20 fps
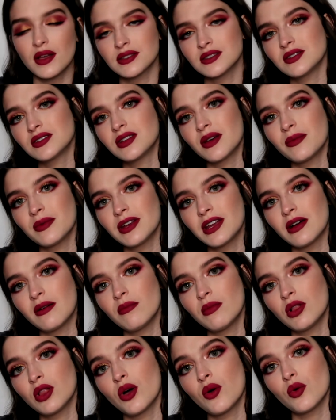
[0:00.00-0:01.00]
Also, tell me
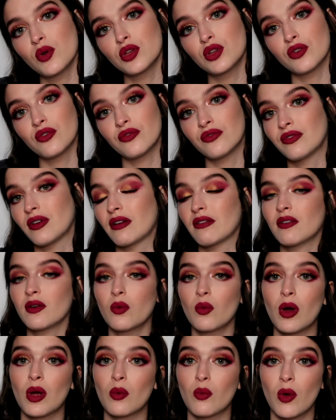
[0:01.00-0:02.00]
down below your
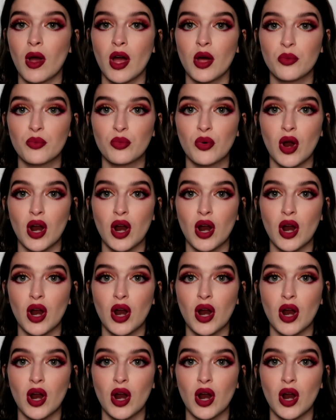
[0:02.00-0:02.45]
favorite Wet n Wild